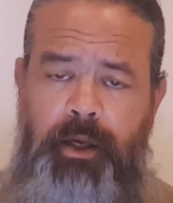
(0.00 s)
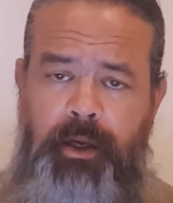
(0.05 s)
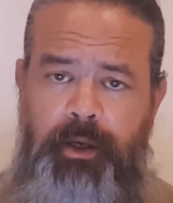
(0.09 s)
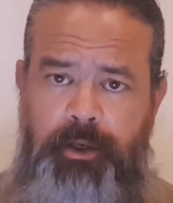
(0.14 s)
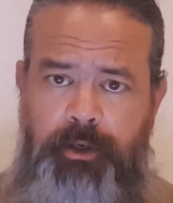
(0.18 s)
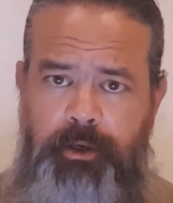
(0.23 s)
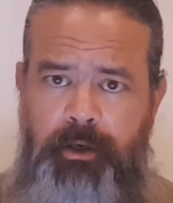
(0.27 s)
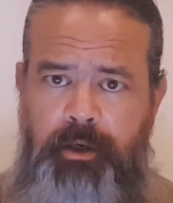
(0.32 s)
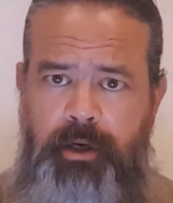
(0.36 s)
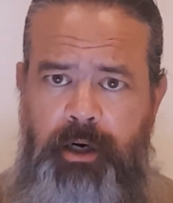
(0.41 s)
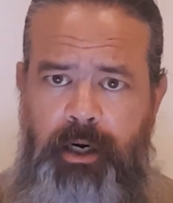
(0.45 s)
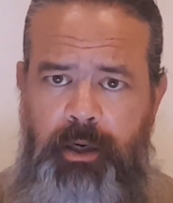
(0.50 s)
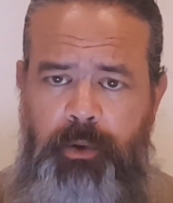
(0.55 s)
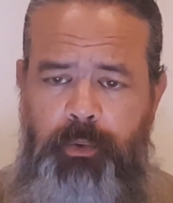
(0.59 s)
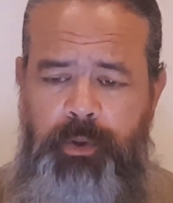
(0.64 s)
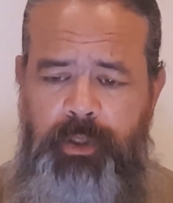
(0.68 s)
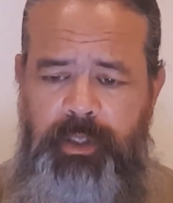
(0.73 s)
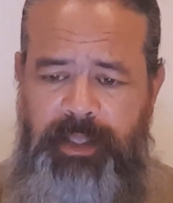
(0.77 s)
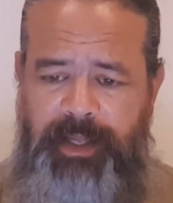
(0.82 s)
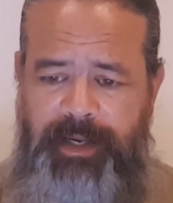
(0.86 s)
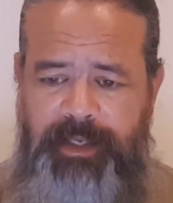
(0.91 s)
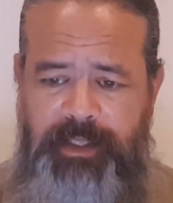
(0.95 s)
Your car
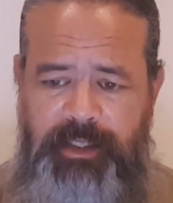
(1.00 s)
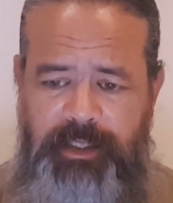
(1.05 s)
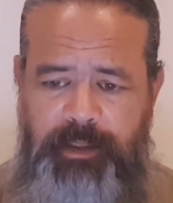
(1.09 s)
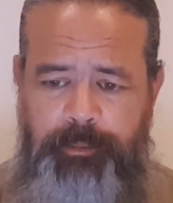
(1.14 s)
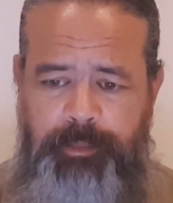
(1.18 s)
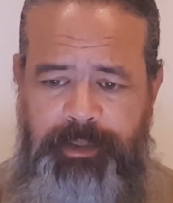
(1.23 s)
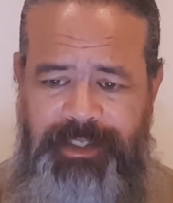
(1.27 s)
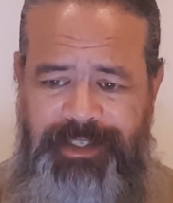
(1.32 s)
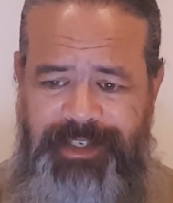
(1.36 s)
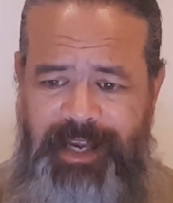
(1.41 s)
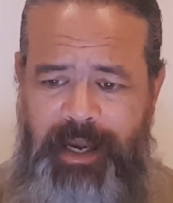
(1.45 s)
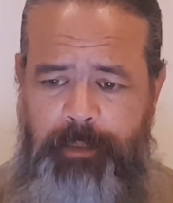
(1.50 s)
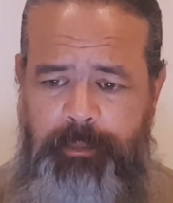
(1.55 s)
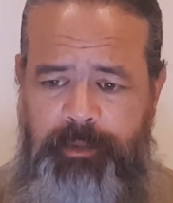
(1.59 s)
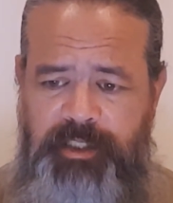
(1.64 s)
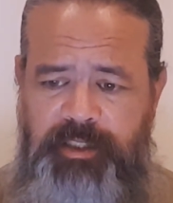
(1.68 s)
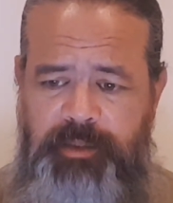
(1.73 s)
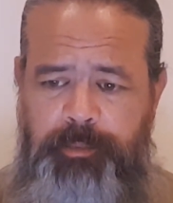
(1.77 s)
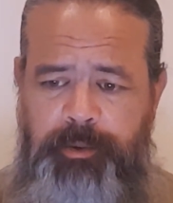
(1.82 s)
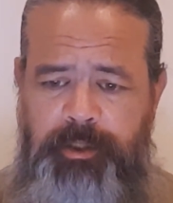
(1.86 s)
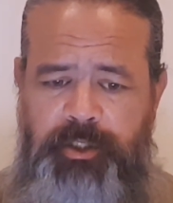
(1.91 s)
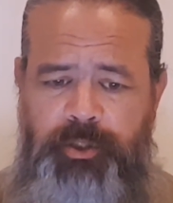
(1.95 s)
will likely be
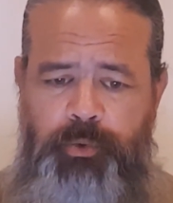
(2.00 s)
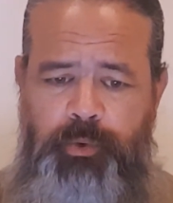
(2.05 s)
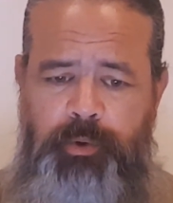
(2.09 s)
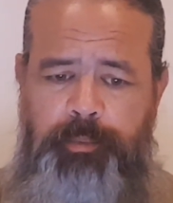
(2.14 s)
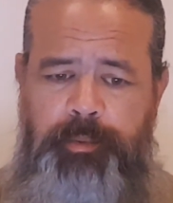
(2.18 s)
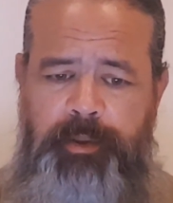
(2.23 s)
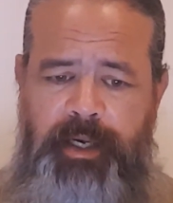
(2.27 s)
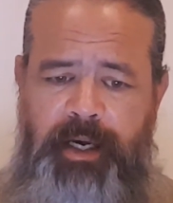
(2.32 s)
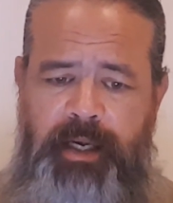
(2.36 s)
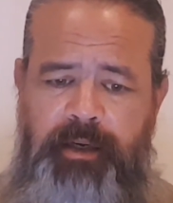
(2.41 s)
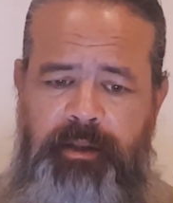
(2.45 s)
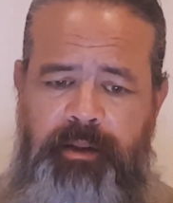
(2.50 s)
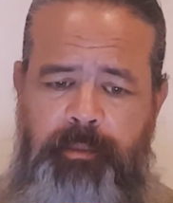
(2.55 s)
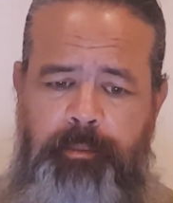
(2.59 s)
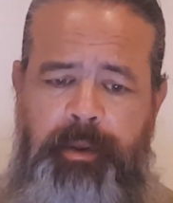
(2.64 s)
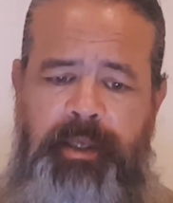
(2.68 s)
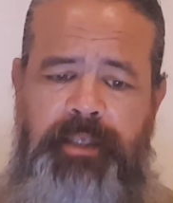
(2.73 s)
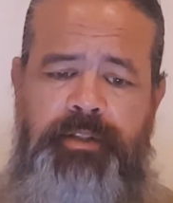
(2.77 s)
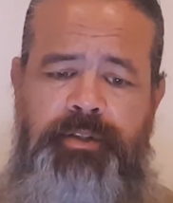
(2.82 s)
damaged, but you will be out of the mess